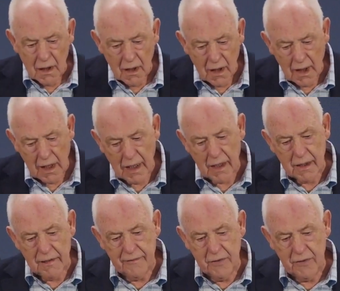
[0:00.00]

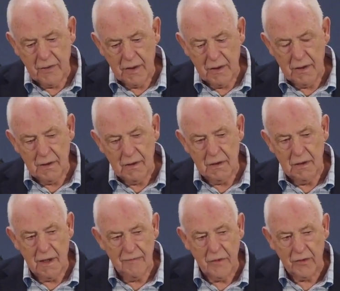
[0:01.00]
if
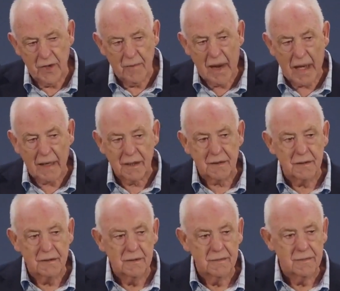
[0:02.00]
you've got a bucket
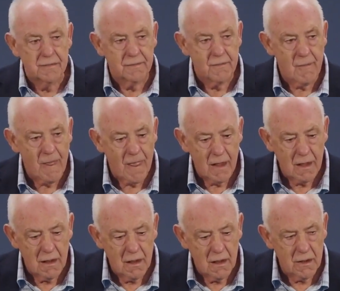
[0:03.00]

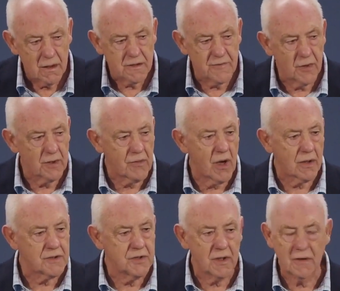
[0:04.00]
that's full of
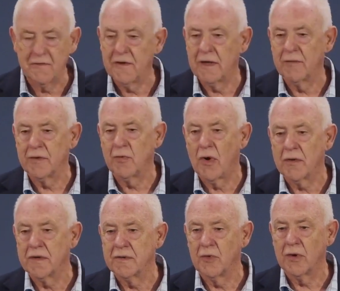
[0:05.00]
rocks, you can fill it with
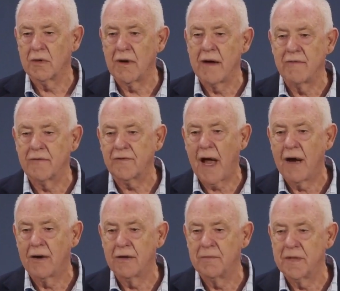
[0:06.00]
water and the water will
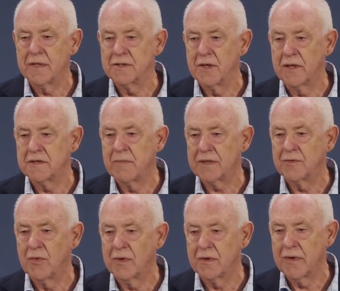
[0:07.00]
overflow, but there's not as much
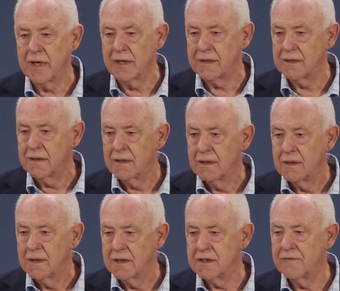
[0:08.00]
water in it
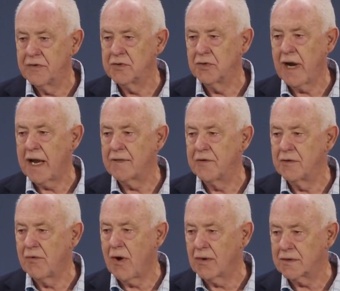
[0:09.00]
as if you took out a
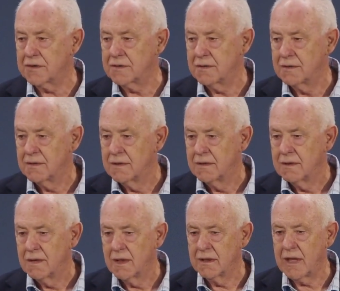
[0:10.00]
few rocks
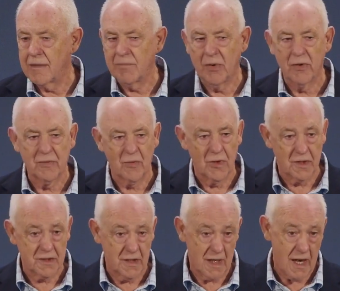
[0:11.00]
and kept pouring
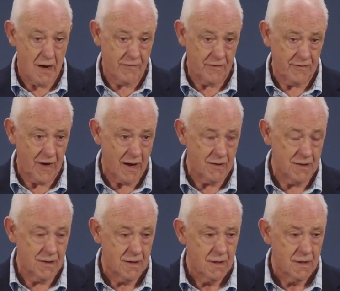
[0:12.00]
water till it overflowed.